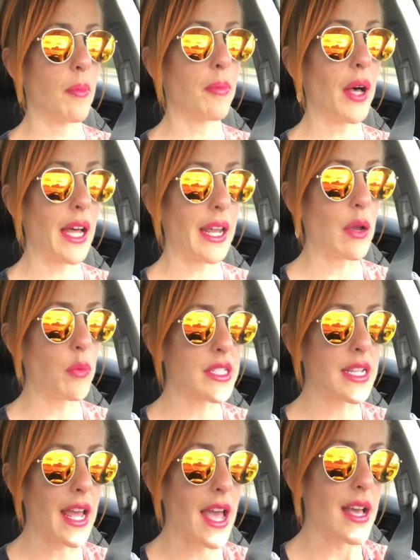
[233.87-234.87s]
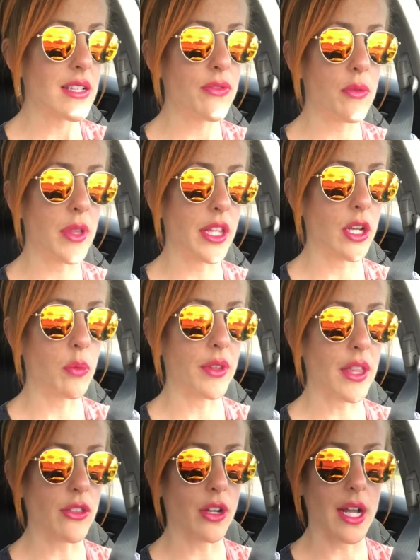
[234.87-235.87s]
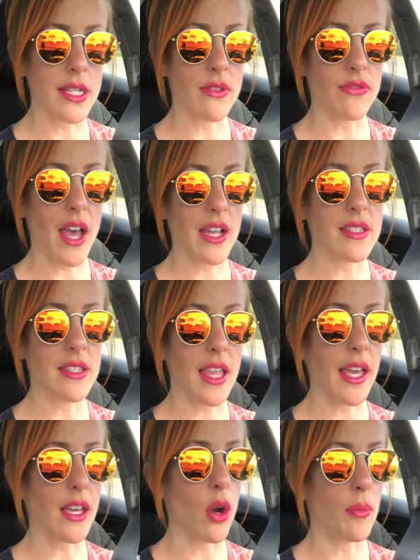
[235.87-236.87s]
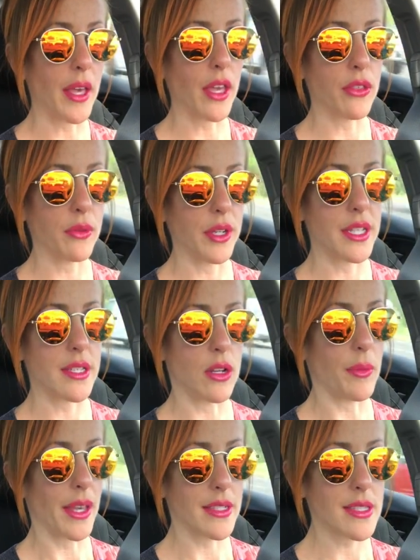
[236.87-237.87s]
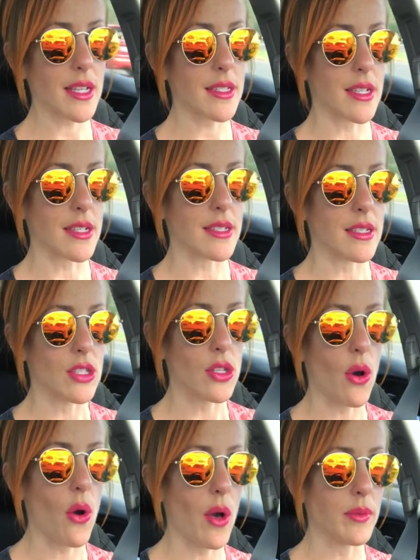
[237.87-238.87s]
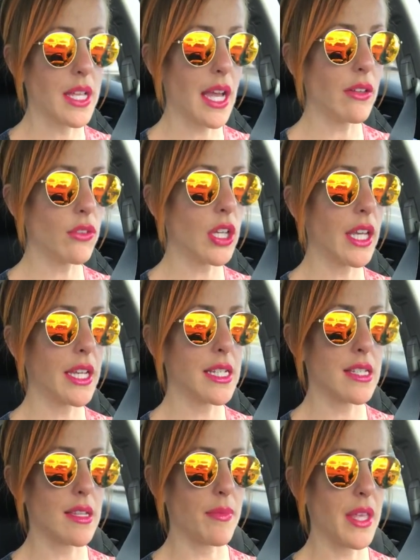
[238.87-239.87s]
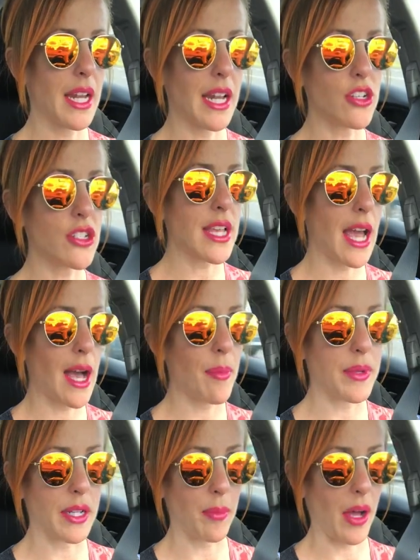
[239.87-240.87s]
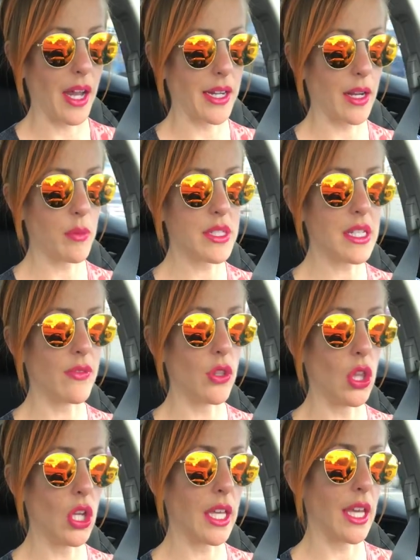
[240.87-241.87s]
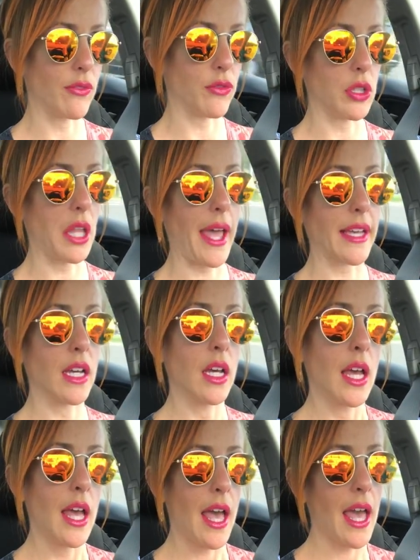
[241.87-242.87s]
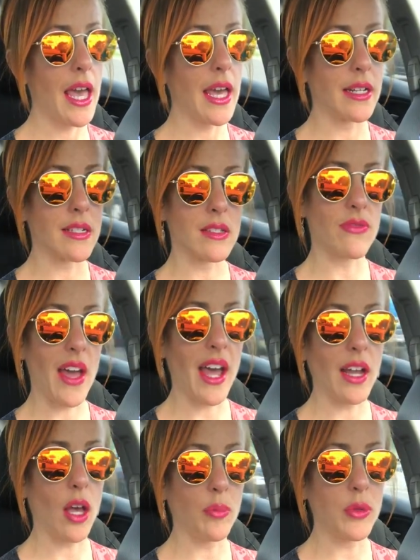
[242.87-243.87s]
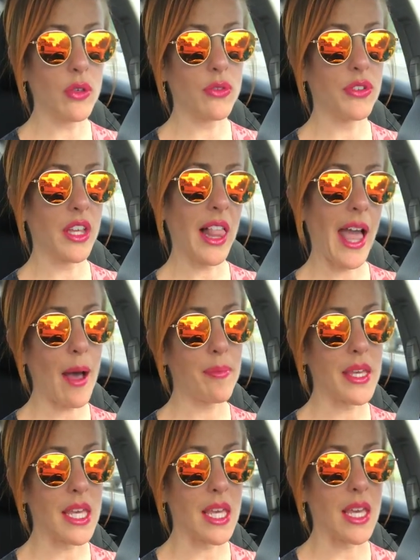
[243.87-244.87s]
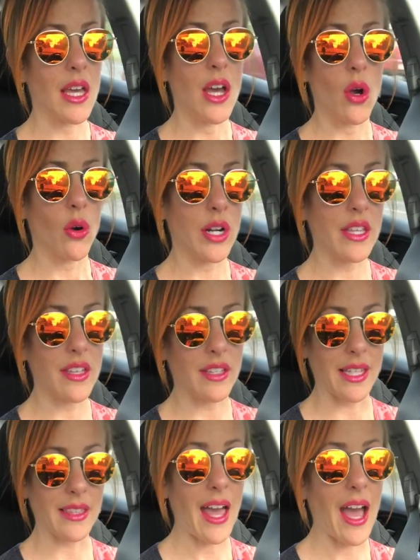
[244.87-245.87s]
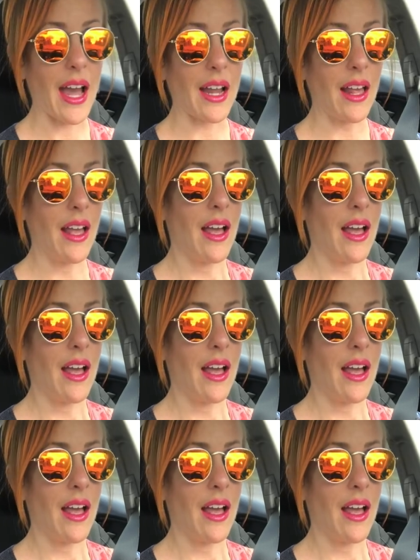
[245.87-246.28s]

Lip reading: But I wasn't as familiar with other kinds of fats like omega-3s and omega-6s. And so I was kind of looking into something and I happened upon it. I wasn't even looking for hey, does fat help you feel happy or anything like that?